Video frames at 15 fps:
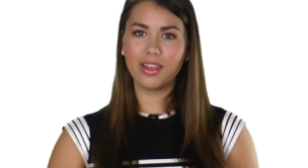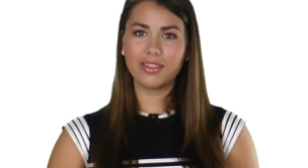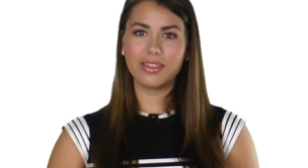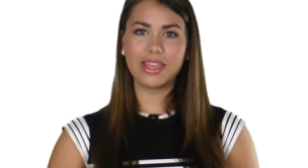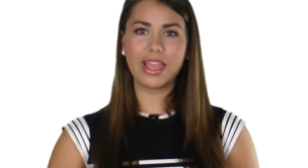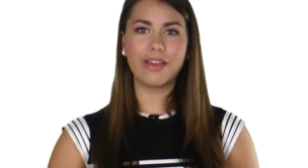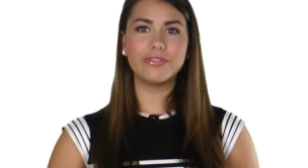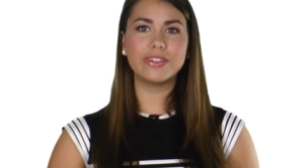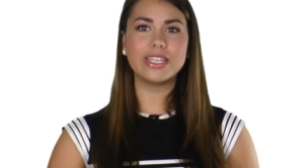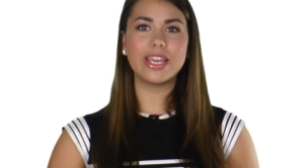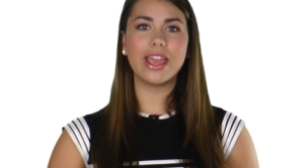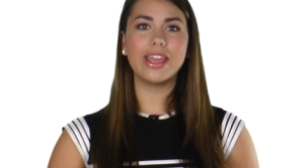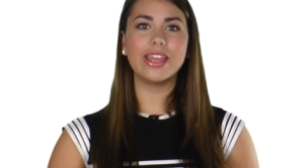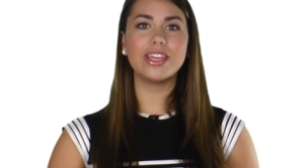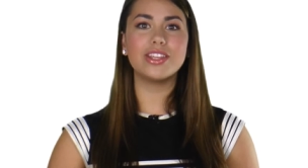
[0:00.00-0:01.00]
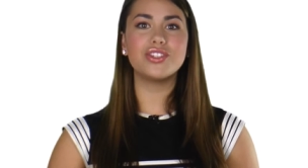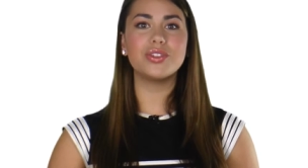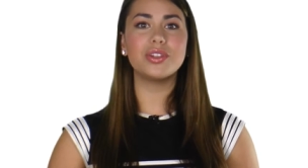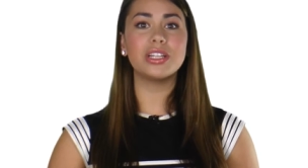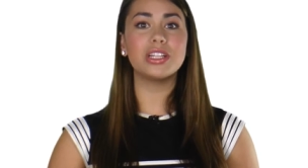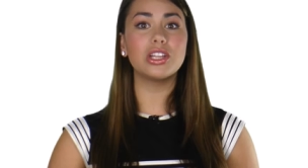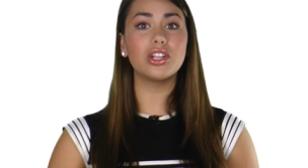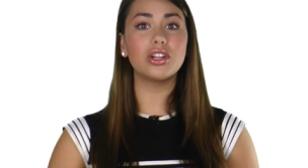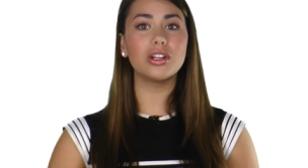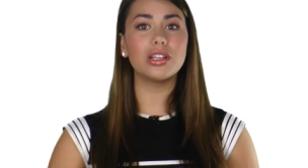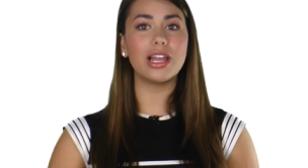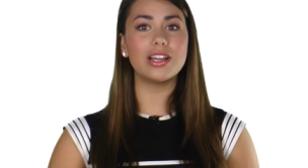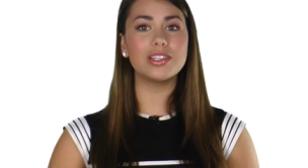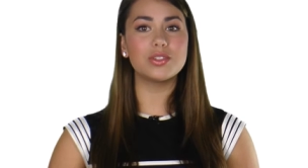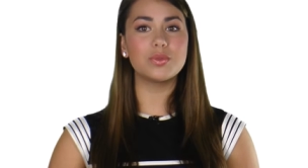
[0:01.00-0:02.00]
The F D A issued an alert
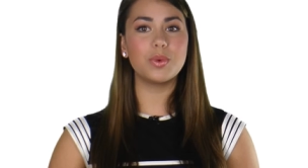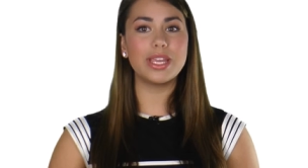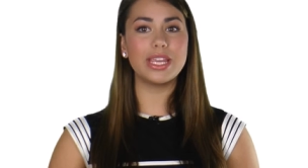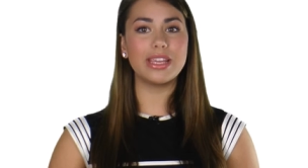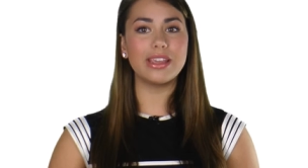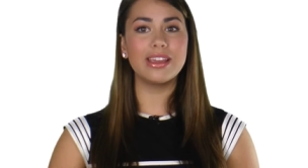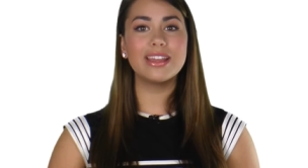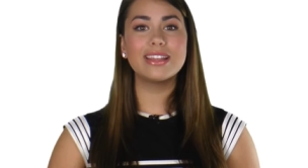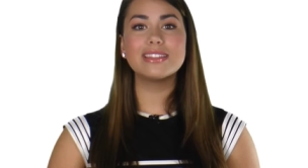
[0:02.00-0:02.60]
last week